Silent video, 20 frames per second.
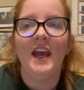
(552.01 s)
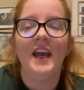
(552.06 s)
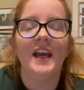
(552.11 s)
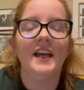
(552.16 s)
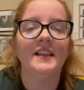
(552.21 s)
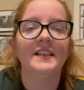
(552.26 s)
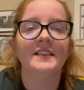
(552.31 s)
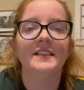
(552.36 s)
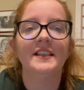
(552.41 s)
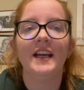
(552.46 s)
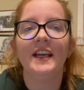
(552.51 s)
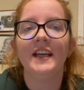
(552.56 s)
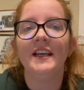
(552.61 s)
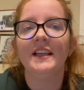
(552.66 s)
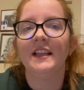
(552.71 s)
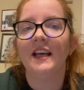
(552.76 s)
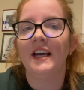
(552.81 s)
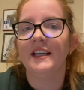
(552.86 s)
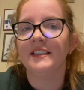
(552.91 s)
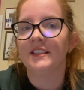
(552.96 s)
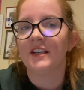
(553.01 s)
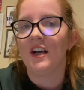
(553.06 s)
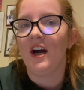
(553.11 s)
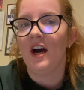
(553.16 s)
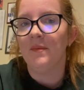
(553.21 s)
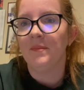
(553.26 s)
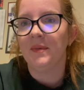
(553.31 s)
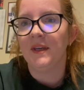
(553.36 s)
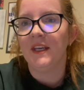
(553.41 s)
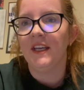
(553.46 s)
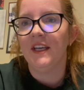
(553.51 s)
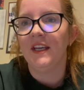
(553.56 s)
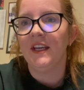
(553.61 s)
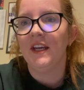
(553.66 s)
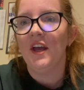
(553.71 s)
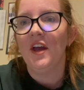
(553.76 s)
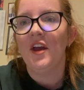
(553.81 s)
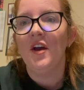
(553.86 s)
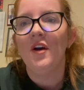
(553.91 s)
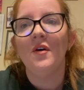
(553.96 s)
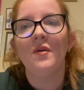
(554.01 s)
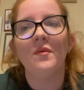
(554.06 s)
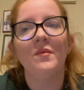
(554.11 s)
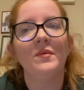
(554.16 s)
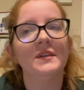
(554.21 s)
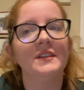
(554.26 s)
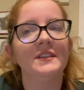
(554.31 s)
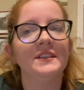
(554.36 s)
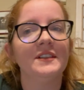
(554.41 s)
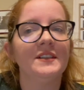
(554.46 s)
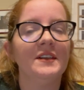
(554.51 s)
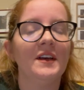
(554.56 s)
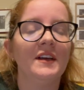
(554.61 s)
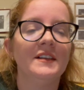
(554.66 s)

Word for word: and the second last copy was